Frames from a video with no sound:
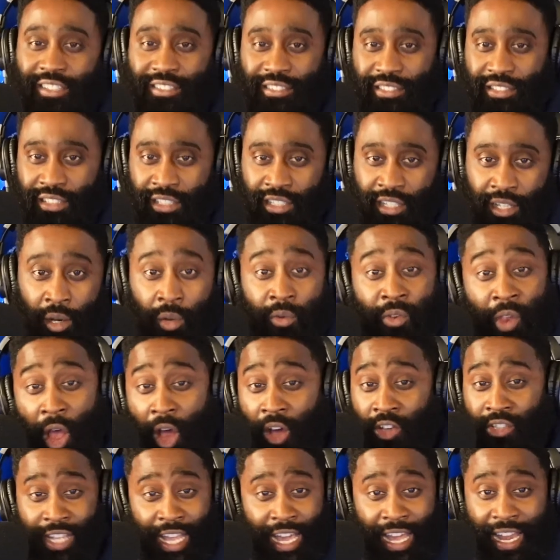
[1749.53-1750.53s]
and those
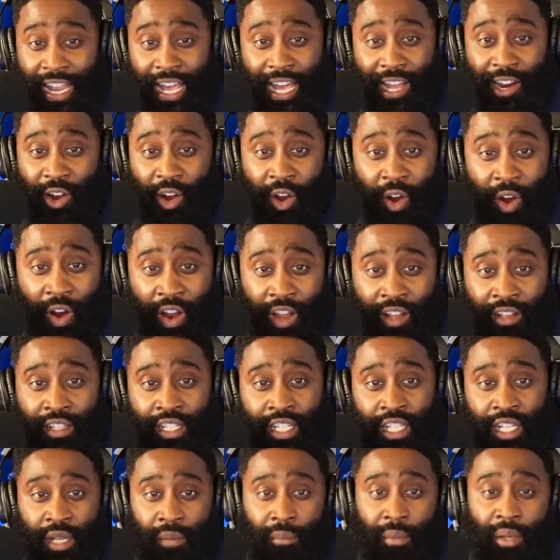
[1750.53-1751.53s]
dogs got a lot of heart.
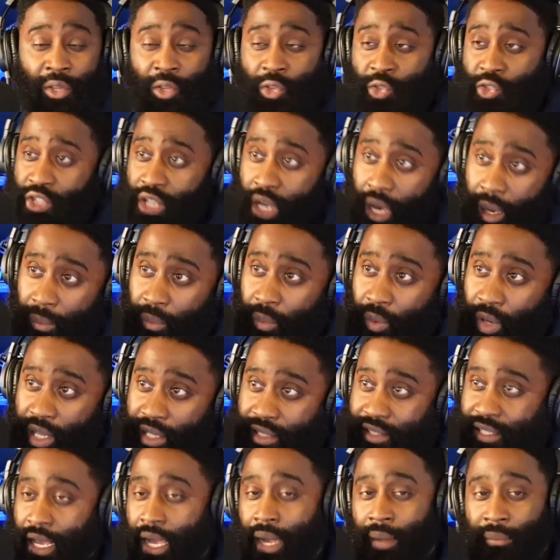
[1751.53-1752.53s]
But you stump one
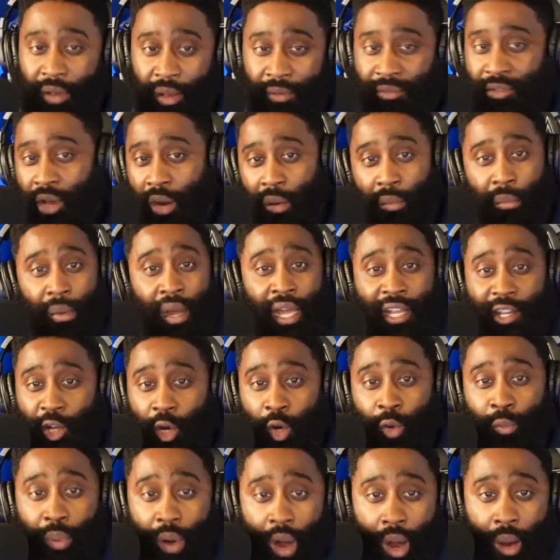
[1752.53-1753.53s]
time, and I'm talking about those
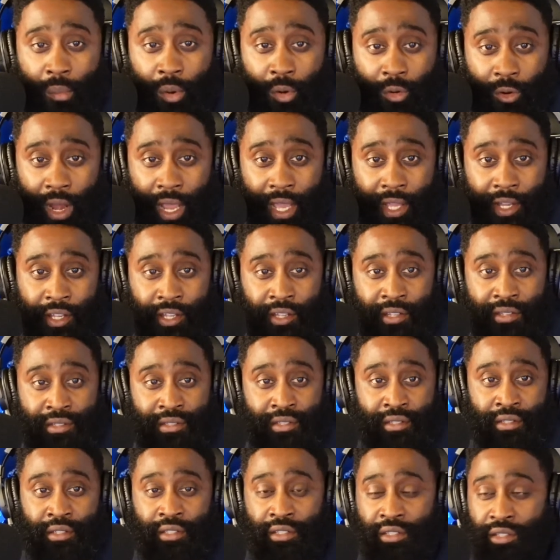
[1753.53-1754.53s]
Pomeranians
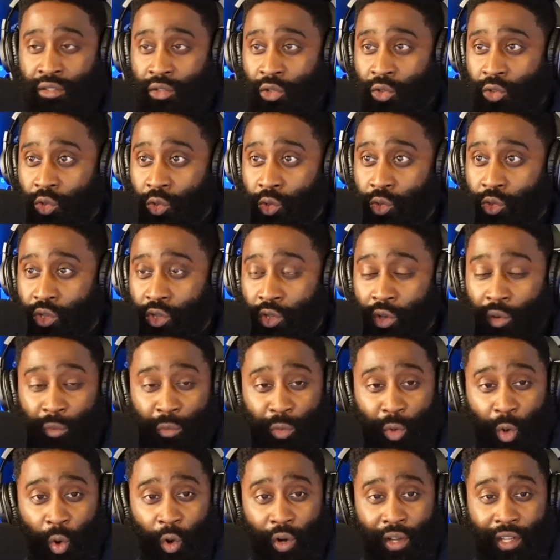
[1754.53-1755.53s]
the New them
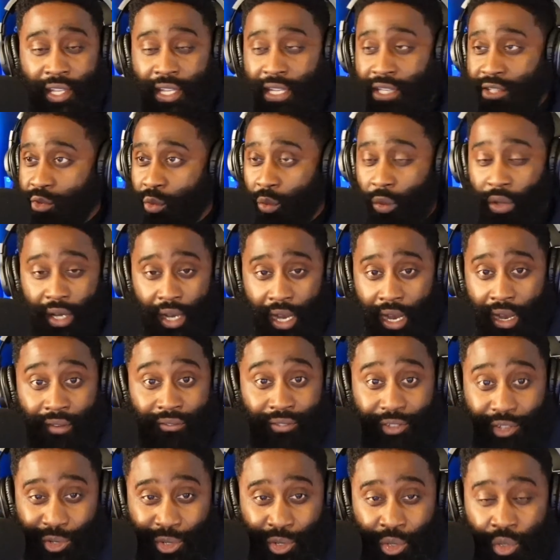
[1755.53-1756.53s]
Yorkies or what have
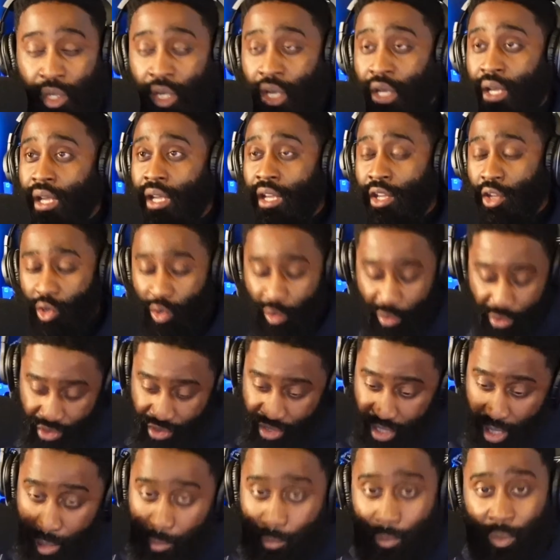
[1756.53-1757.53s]
you, and you
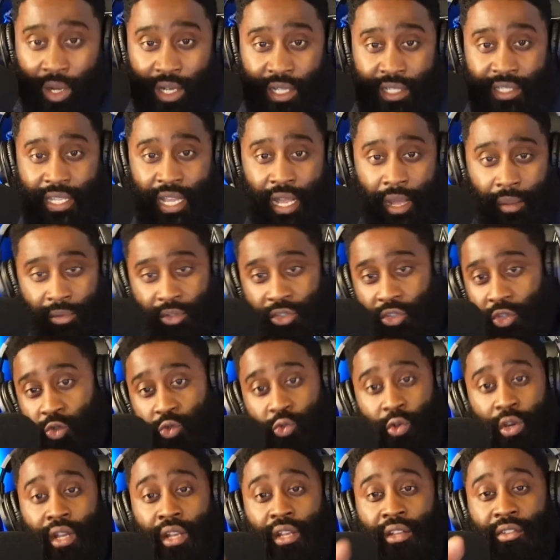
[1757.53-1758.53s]
stomp one time, it's a
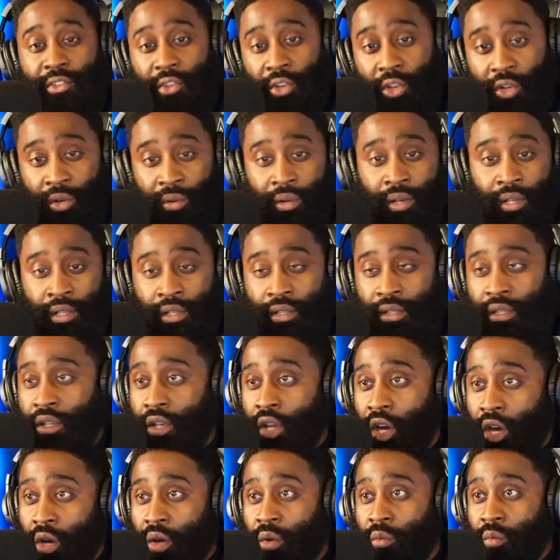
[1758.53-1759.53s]
trail of urine.
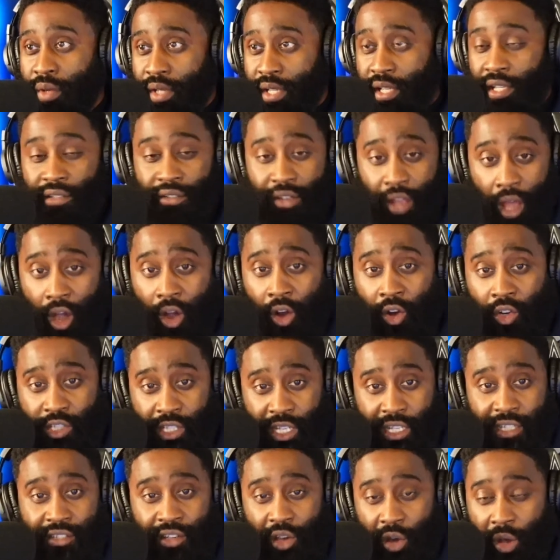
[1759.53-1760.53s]
No, we need dogs
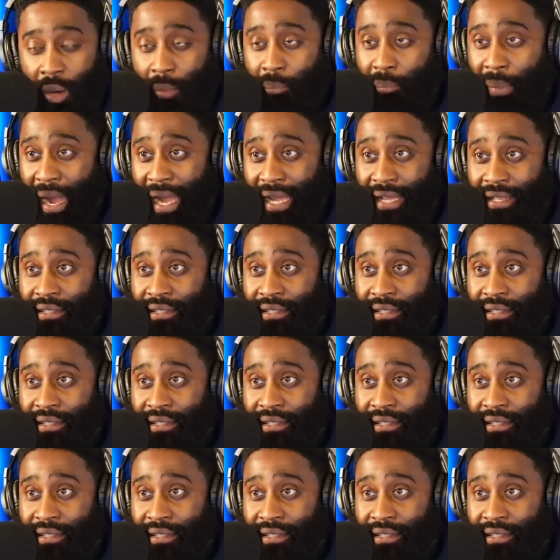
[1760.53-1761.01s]
that's gonna bite